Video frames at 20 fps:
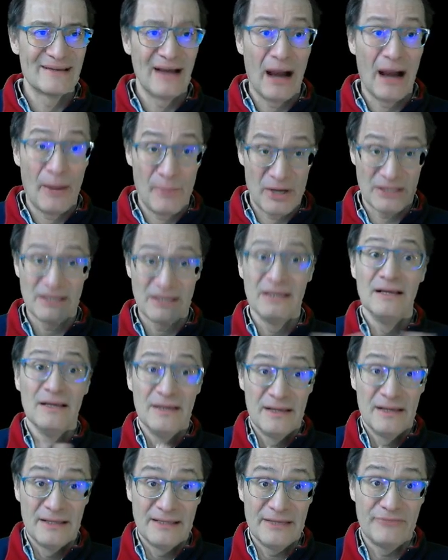But
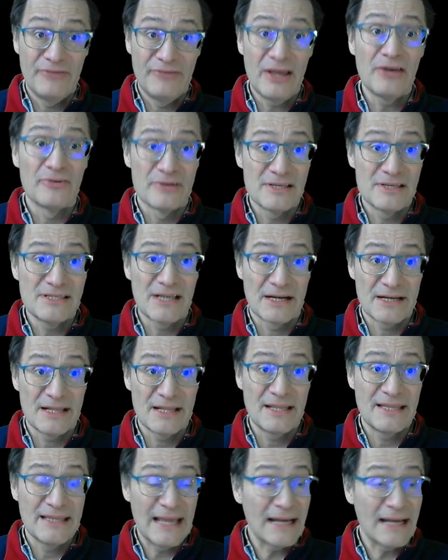the failure is already
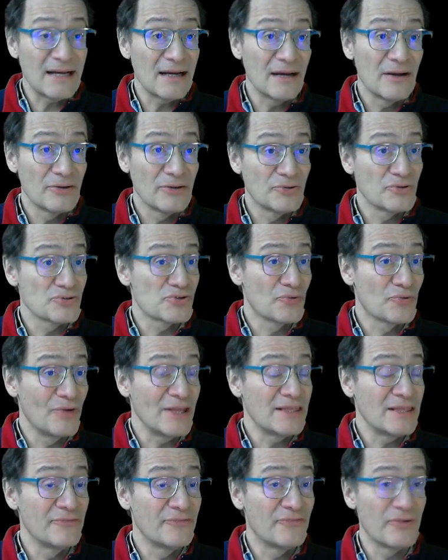there, just
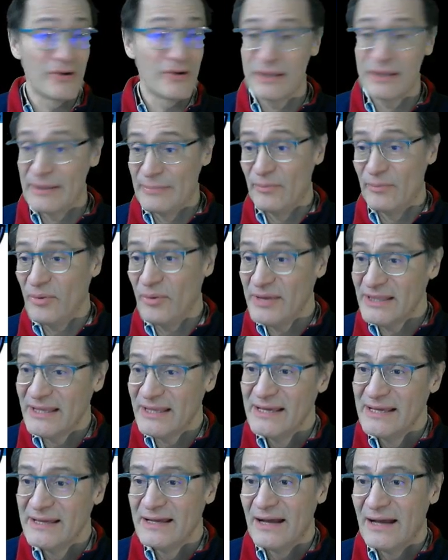waiting for the moment,
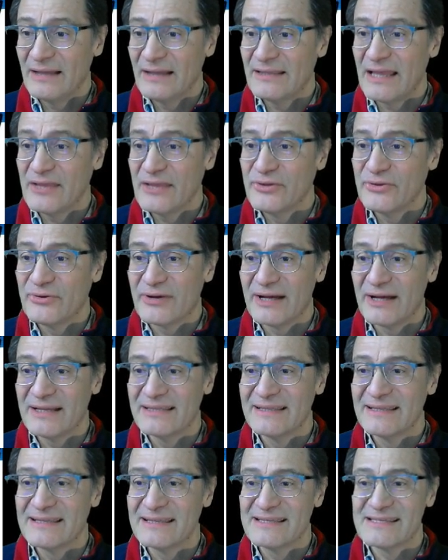and then you can
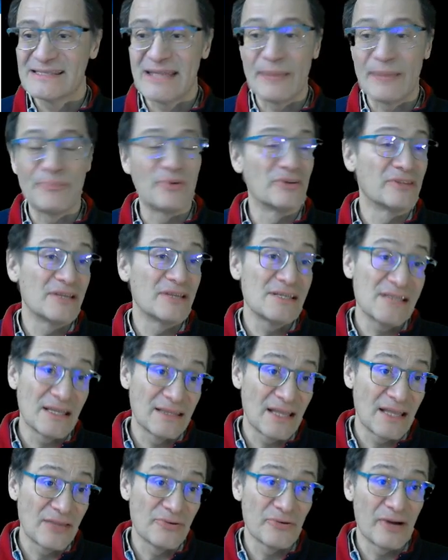step on this and
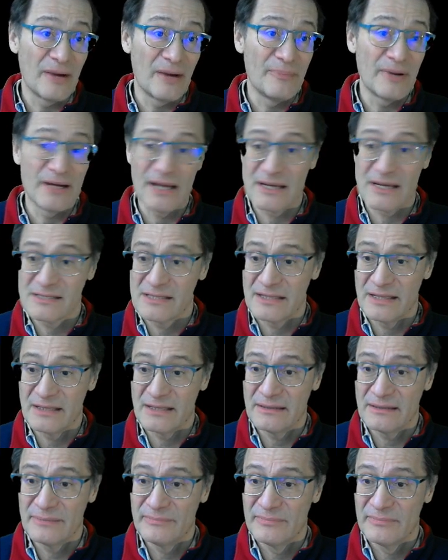then you have an accident.
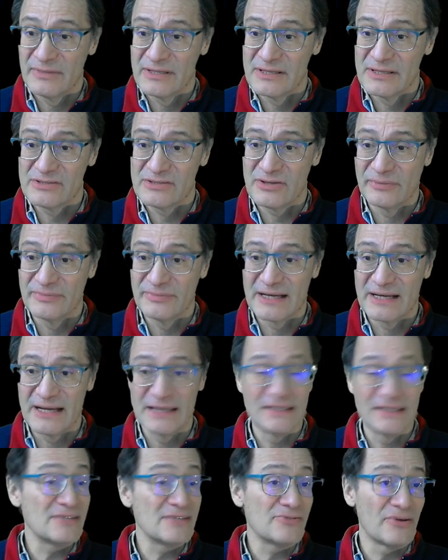It's something like
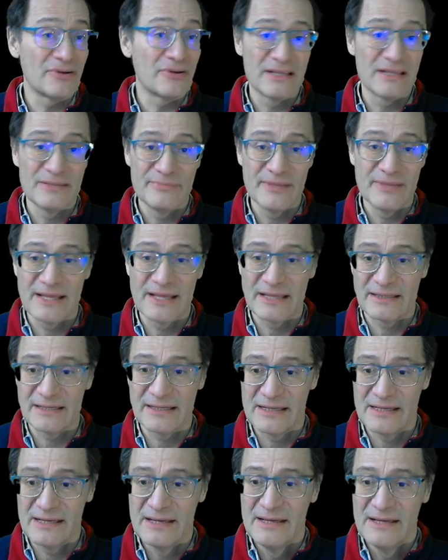this, or immediately.
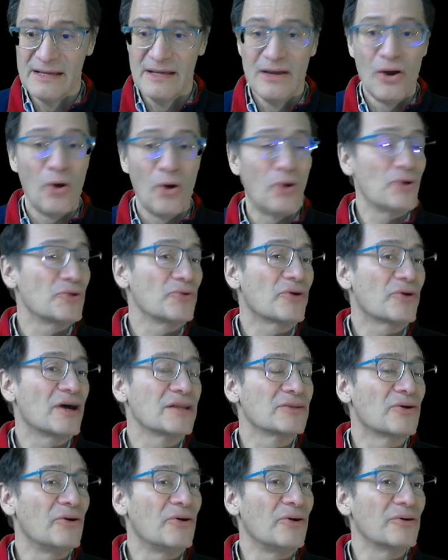Or you can
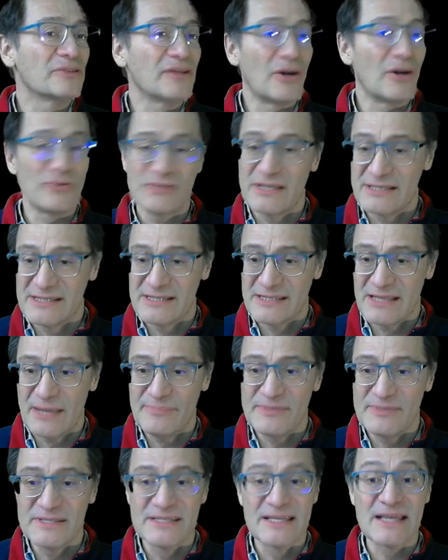go 1,000
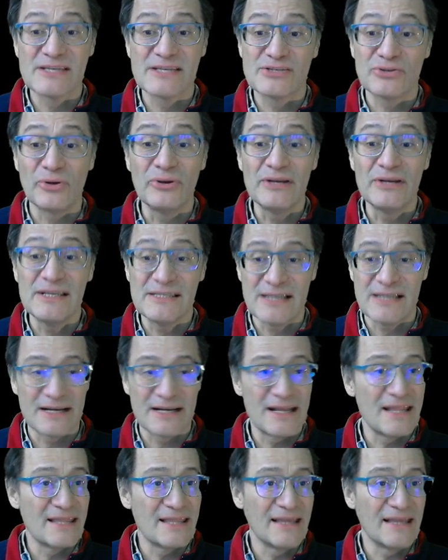steps, the stone is
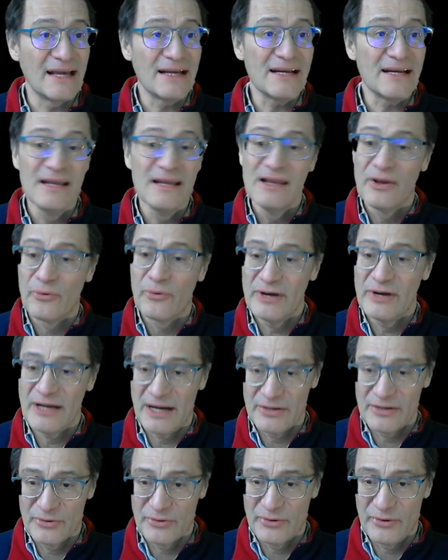already there. When are
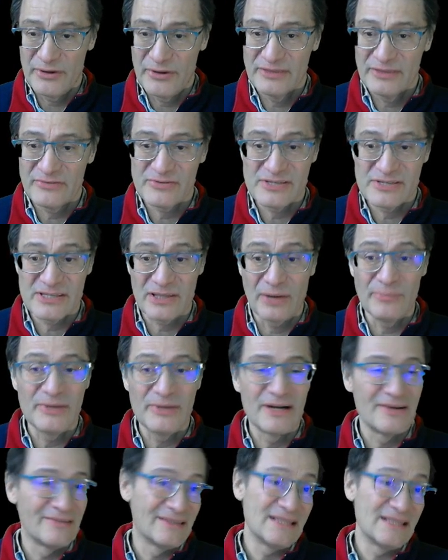you going to stumble
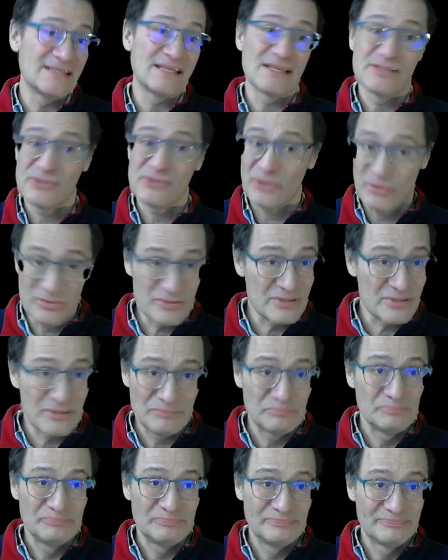on these stones?
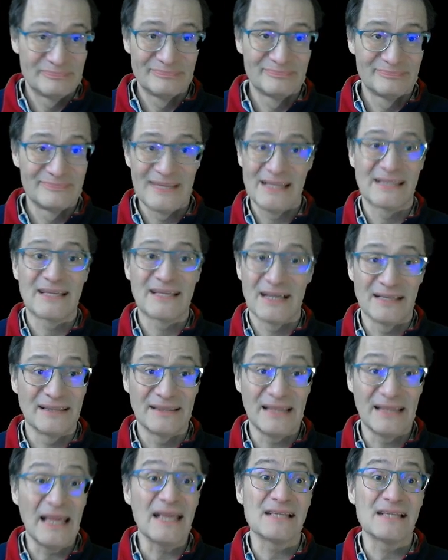It can
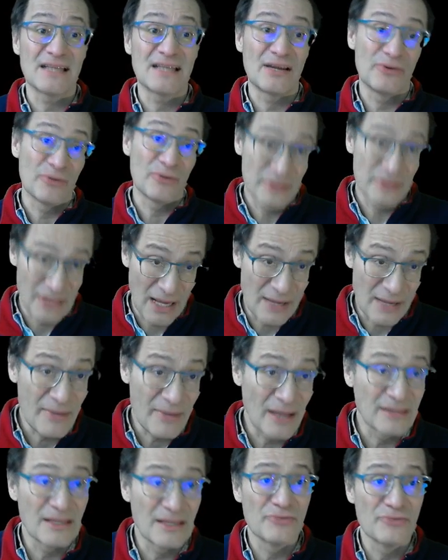take a long time, and
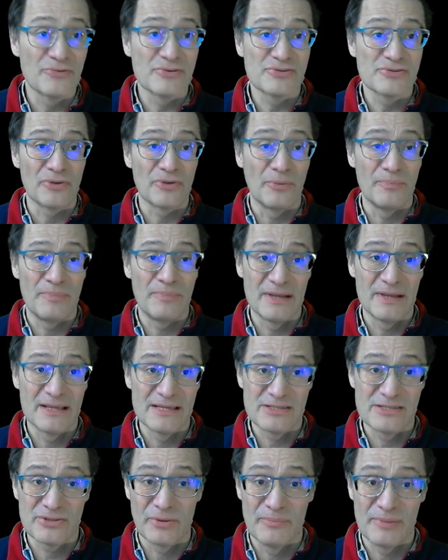then you
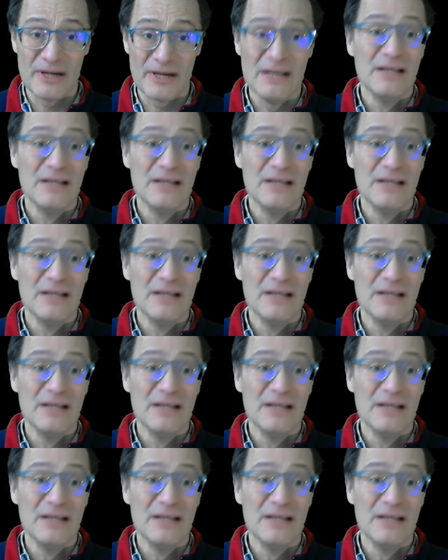stumble.